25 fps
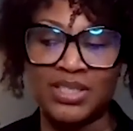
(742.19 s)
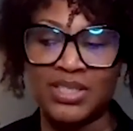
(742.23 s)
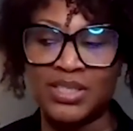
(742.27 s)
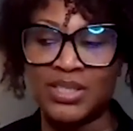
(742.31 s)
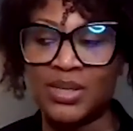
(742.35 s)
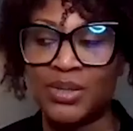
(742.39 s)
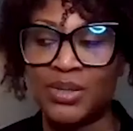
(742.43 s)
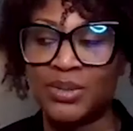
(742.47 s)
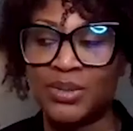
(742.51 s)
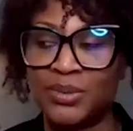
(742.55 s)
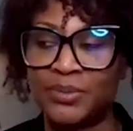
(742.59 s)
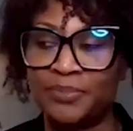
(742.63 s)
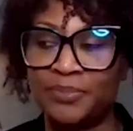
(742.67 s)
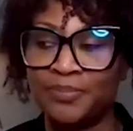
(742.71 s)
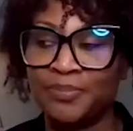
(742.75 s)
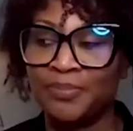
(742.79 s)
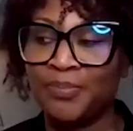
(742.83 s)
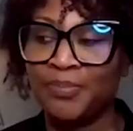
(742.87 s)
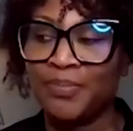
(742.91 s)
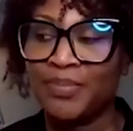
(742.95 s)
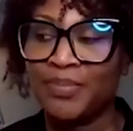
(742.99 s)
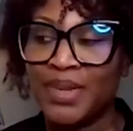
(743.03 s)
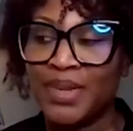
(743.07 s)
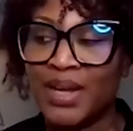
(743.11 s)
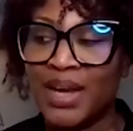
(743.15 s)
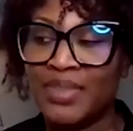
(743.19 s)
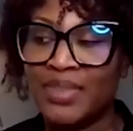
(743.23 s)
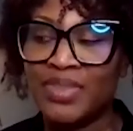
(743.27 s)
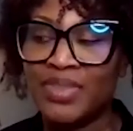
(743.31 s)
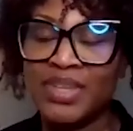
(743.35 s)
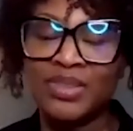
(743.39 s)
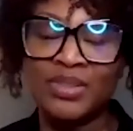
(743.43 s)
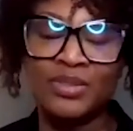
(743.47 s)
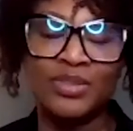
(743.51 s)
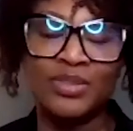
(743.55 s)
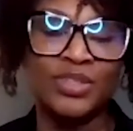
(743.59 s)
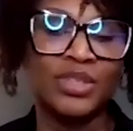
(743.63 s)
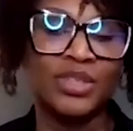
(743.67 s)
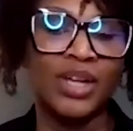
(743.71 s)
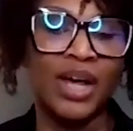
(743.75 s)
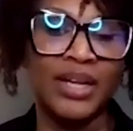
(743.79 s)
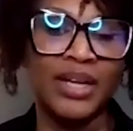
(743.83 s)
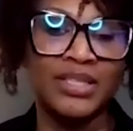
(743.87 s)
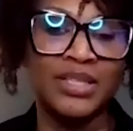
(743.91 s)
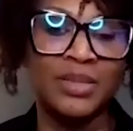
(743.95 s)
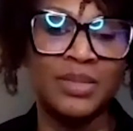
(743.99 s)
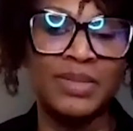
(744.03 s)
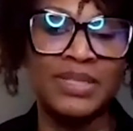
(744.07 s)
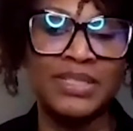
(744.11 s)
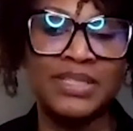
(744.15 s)
So I think there's a lot
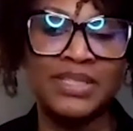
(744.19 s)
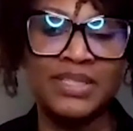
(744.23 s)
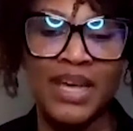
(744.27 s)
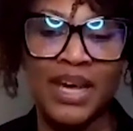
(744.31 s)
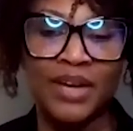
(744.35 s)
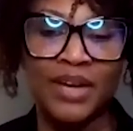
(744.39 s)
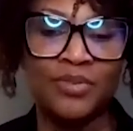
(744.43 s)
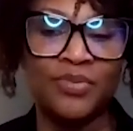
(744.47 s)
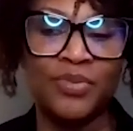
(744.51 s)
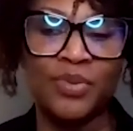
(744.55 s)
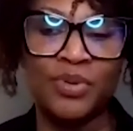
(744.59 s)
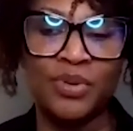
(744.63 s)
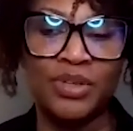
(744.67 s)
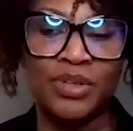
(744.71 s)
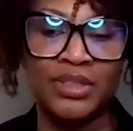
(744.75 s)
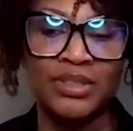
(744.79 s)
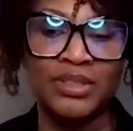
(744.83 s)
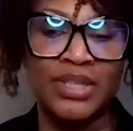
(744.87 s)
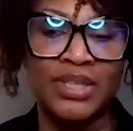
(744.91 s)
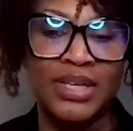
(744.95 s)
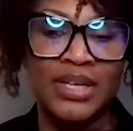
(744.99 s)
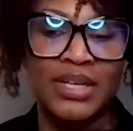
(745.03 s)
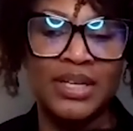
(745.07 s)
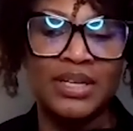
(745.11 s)
to be said for,